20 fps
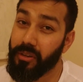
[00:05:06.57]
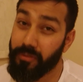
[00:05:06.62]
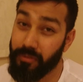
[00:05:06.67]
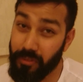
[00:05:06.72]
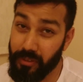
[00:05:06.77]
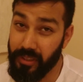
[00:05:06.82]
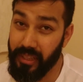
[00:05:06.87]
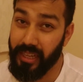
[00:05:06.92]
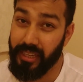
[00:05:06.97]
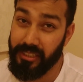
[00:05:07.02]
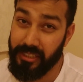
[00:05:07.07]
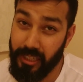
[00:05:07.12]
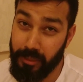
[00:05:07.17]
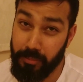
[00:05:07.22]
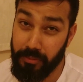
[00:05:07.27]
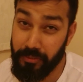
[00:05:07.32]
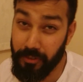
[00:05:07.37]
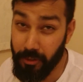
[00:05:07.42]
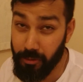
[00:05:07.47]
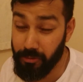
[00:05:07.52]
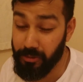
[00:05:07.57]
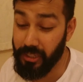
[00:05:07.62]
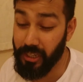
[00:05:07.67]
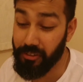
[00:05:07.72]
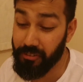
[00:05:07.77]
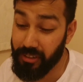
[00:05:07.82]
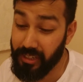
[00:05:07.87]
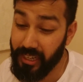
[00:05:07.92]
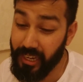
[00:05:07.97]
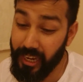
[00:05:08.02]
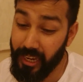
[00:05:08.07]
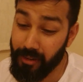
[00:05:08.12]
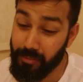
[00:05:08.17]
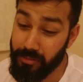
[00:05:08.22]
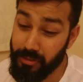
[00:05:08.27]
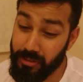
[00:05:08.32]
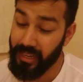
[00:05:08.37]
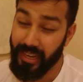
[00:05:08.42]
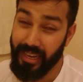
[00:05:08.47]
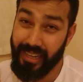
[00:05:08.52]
for that type of old era games,